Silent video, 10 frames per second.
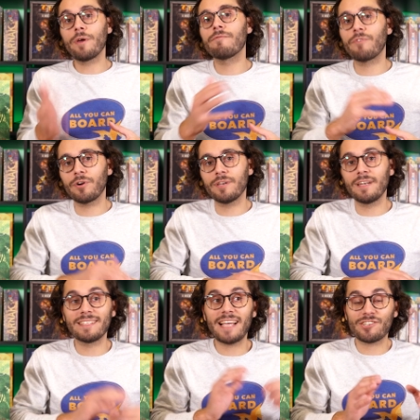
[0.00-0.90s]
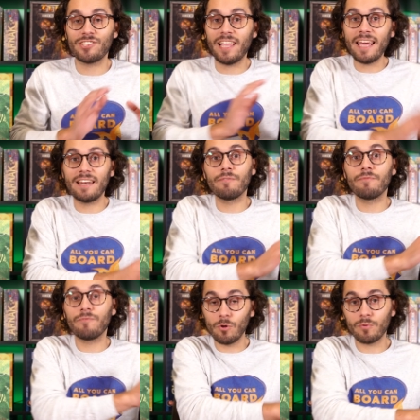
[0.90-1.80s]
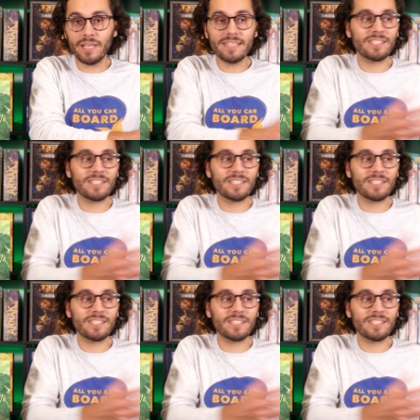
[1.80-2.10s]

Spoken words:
when Verdant is actually hitting full release,